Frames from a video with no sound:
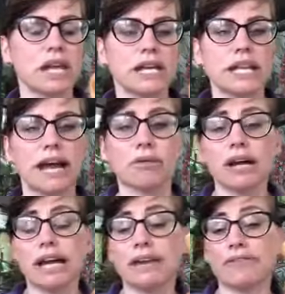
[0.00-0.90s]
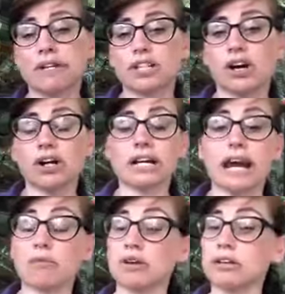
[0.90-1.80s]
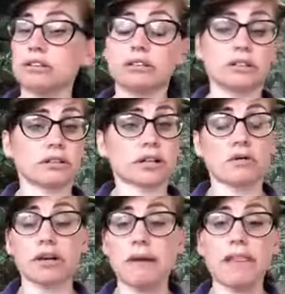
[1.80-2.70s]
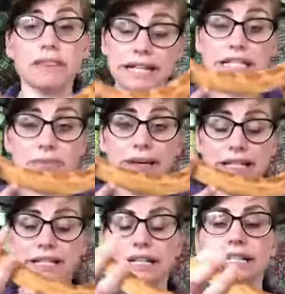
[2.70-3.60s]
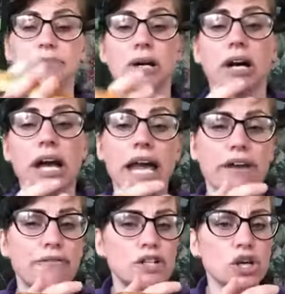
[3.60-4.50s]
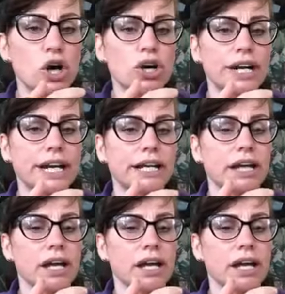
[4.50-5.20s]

Now if we're talking, I won't go on about this species, but if we're talking